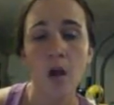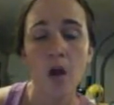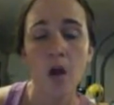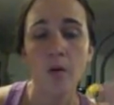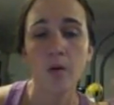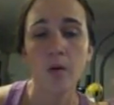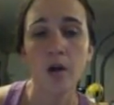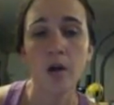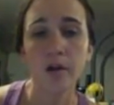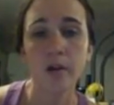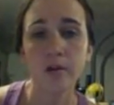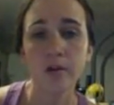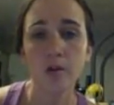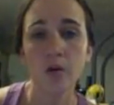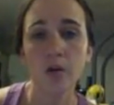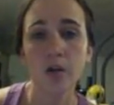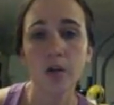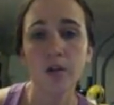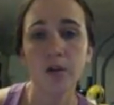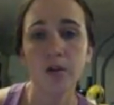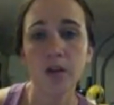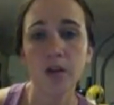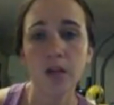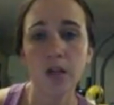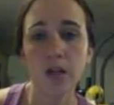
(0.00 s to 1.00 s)
Would also look
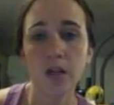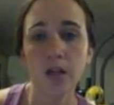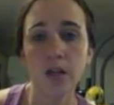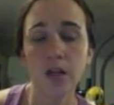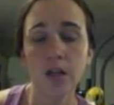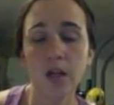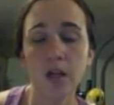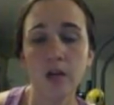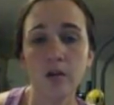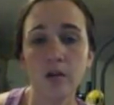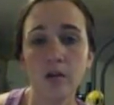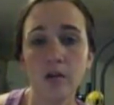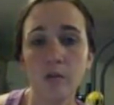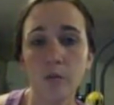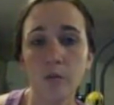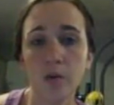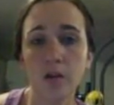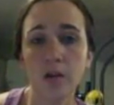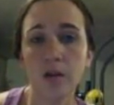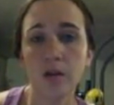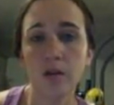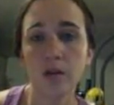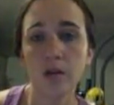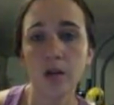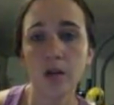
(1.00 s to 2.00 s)
at the state standards when
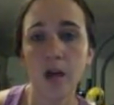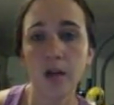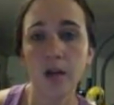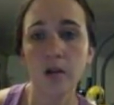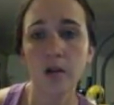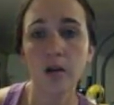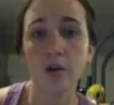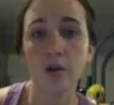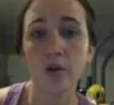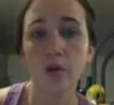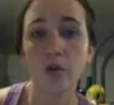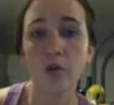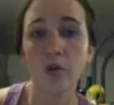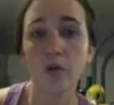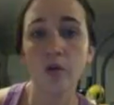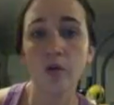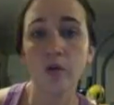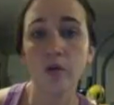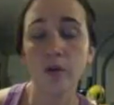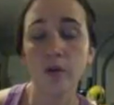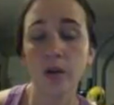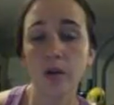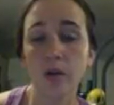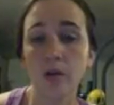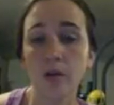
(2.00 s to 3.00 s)
deciding on a new
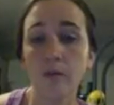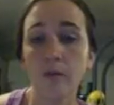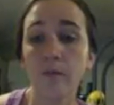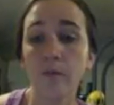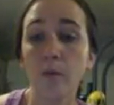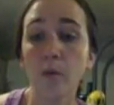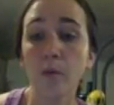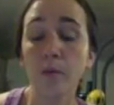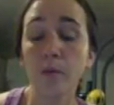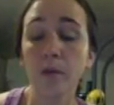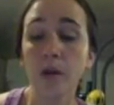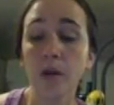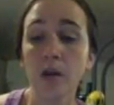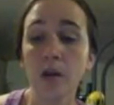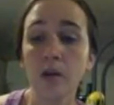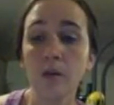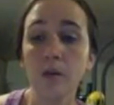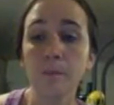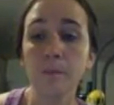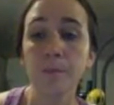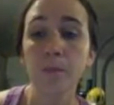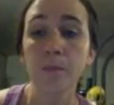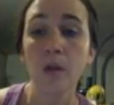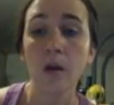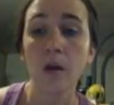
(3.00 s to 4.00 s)
curriculum for
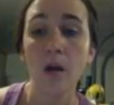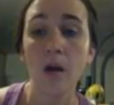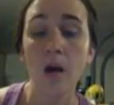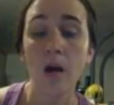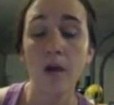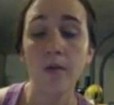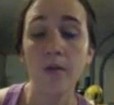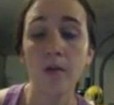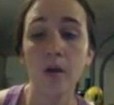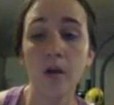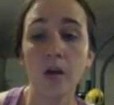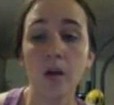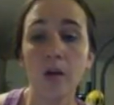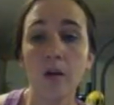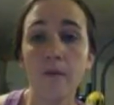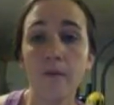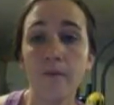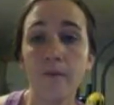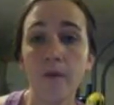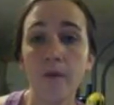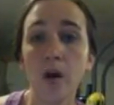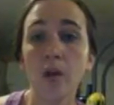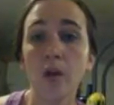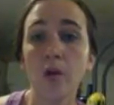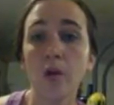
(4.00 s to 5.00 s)
reading, and then
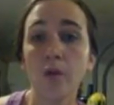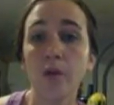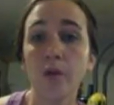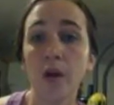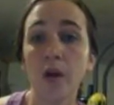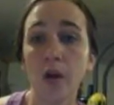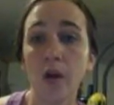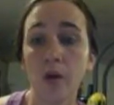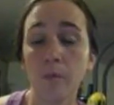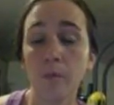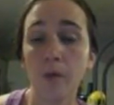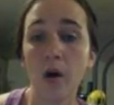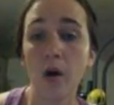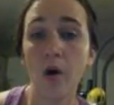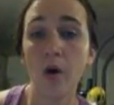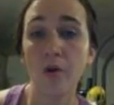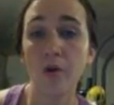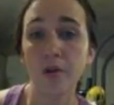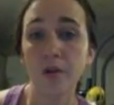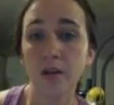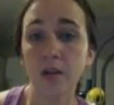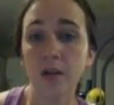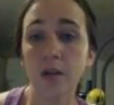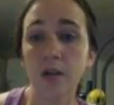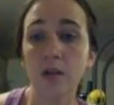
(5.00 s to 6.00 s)
follow their
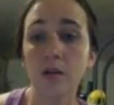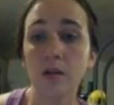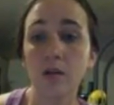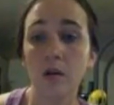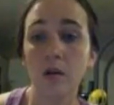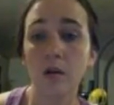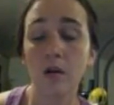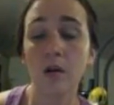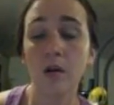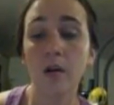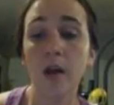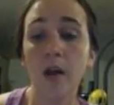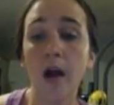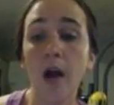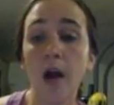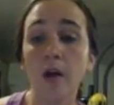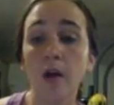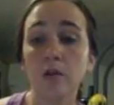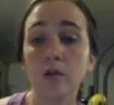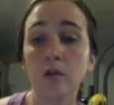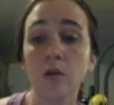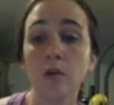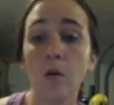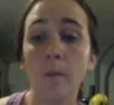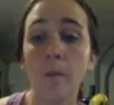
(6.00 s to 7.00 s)
policies on how
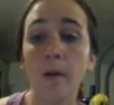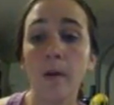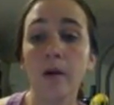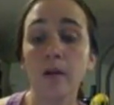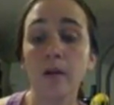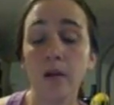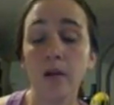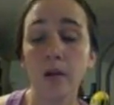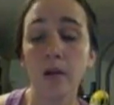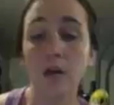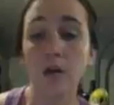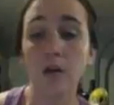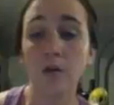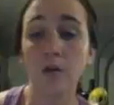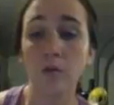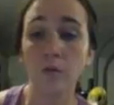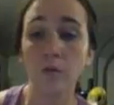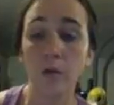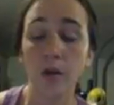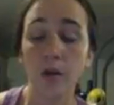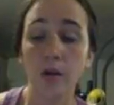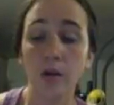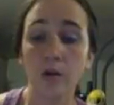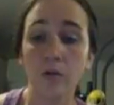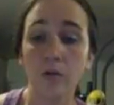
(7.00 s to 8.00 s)
to go about getting a new
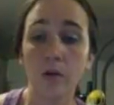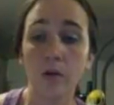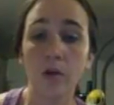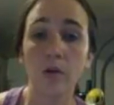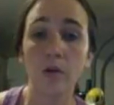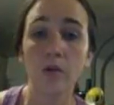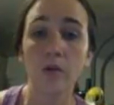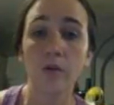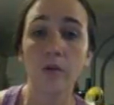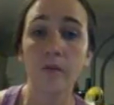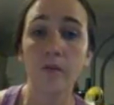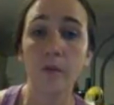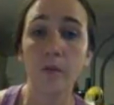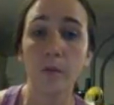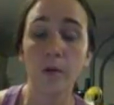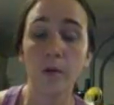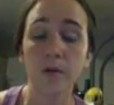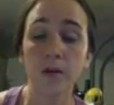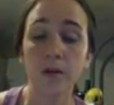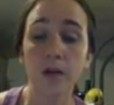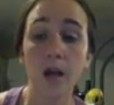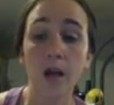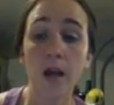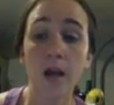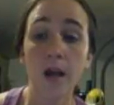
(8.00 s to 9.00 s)
reading curriculum for both
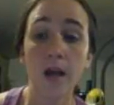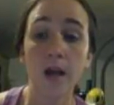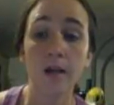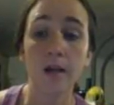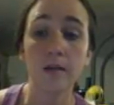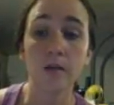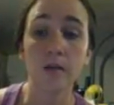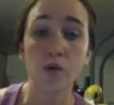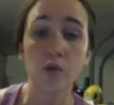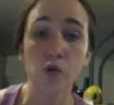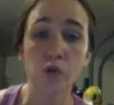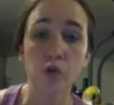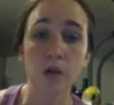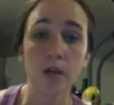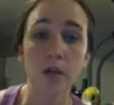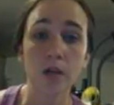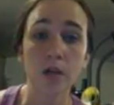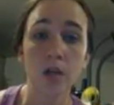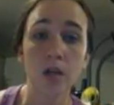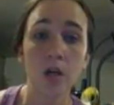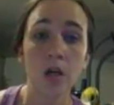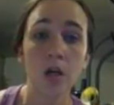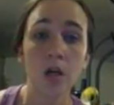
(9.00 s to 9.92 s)
state and district.